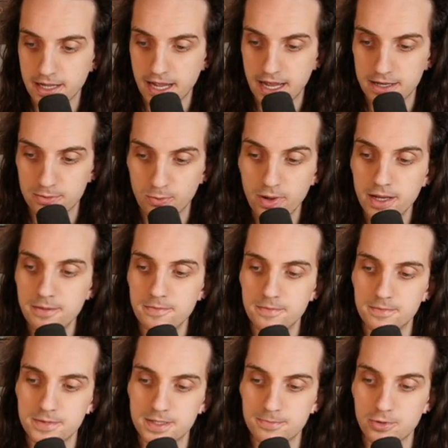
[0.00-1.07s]
hat 1,
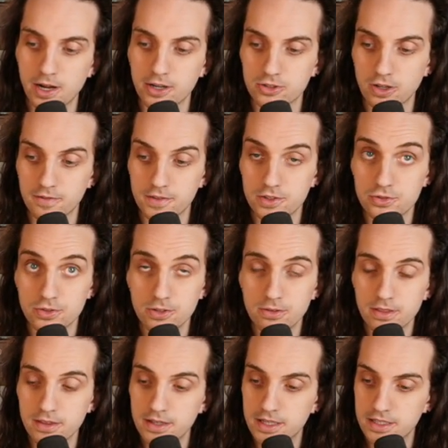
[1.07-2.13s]
subtract off the
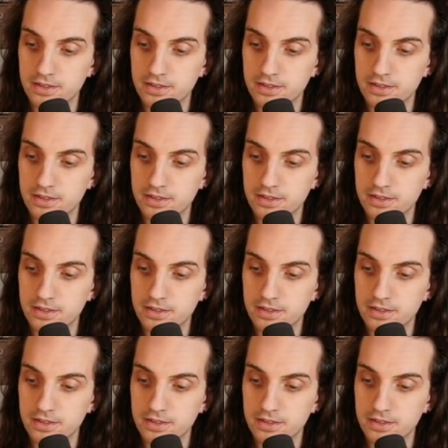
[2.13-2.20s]
truth,